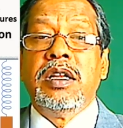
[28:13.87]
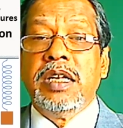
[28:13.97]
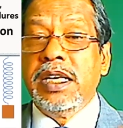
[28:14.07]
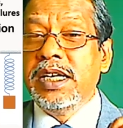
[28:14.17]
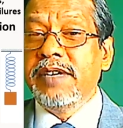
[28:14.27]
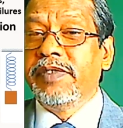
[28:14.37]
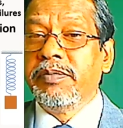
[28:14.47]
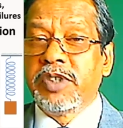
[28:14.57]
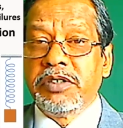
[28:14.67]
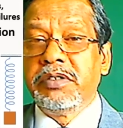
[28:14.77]
Leave
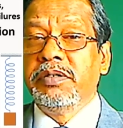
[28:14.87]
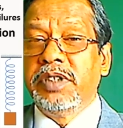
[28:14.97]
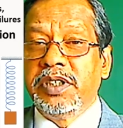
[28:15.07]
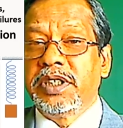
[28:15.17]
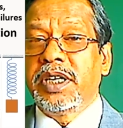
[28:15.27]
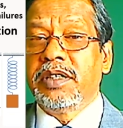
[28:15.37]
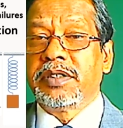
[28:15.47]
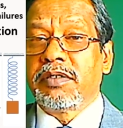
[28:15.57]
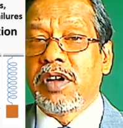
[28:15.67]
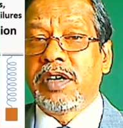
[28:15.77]
them to do the
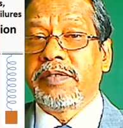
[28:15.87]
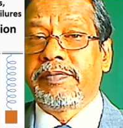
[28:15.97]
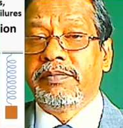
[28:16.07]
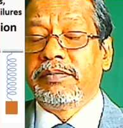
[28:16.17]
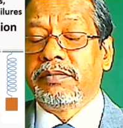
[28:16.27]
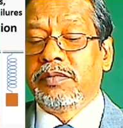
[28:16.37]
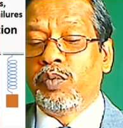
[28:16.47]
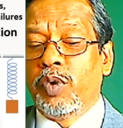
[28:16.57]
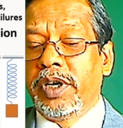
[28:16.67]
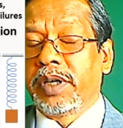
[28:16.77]
details, a lot of
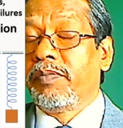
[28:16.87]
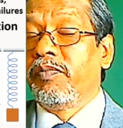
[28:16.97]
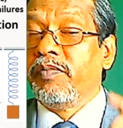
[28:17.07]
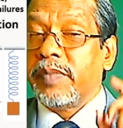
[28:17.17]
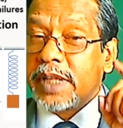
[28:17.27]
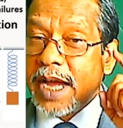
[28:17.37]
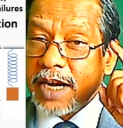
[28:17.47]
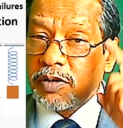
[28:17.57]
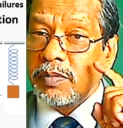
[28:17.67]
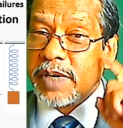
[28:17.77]
work.
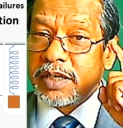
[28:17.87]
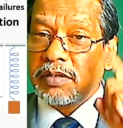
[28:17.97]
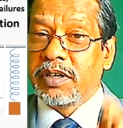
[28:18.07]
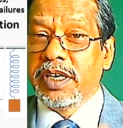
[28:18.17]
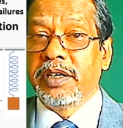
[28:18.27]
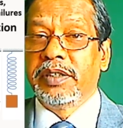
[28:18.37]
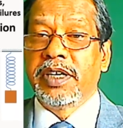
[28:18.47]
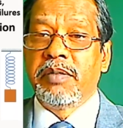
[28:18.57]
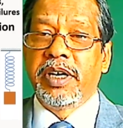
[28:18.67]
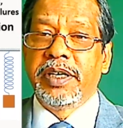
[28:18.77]
That will make it clear in
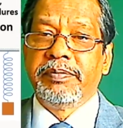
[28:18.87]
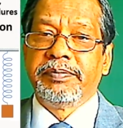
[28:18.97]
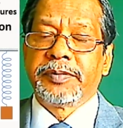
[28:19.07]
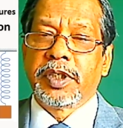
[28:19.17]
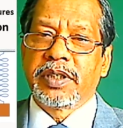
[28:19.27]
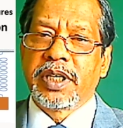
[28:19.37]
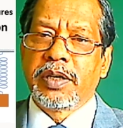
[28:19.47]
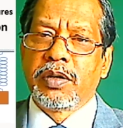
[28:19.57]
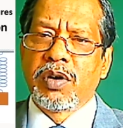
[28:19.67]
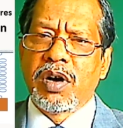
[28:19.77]
their mind. Okay.
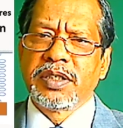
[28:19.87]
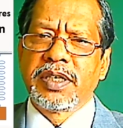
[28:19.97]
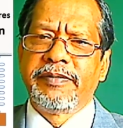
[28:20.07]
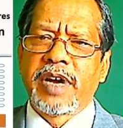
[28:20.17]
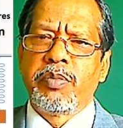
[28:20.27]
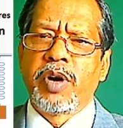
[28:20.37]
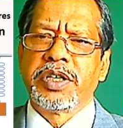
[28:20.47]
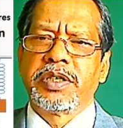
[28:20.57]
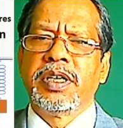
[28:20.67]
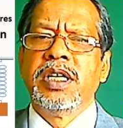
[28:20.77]
Cause of
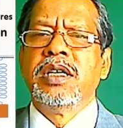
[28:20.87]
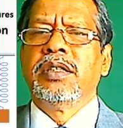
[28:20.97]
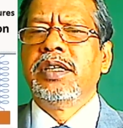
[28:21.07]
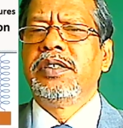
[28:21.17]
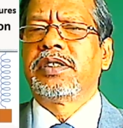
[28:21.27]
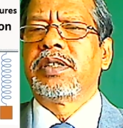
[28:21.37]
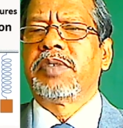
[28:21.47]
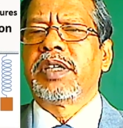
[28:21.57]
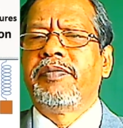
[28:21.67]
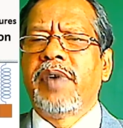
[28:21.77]
vibration. This is
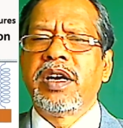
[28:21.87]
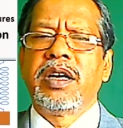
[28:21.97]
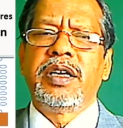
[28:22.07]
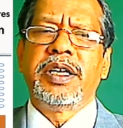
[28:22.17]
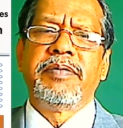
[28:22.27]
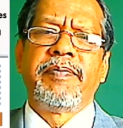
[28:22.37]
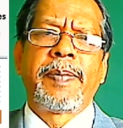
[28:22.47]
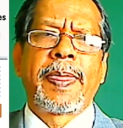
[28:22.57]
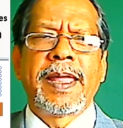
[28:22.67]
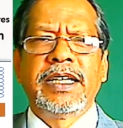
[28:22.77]
something finally
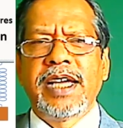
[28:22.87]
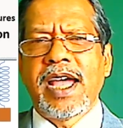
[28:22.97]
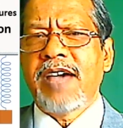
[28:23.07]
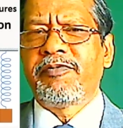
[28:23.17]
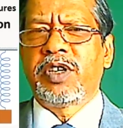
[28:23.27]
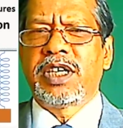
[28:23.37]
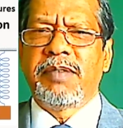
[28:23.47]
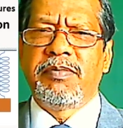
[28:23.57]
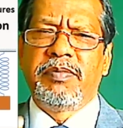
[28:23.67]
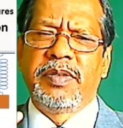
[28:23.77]
they have
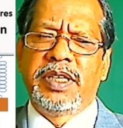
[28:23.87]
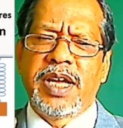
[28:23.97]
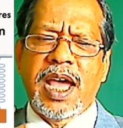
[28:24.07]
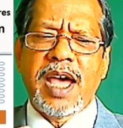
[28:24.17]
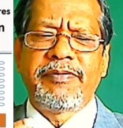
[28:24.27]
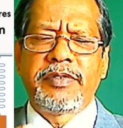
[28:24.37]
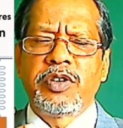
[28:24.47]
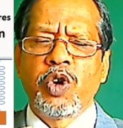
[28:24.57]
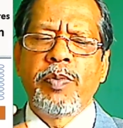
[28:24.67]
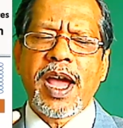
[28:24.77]
to
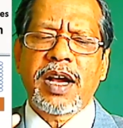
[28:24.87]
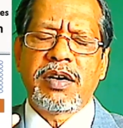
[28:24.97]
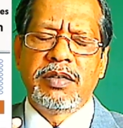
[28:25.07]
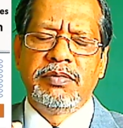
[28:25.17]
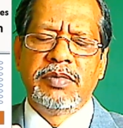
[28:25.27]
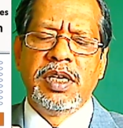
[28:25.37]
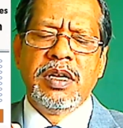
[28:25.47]
go back home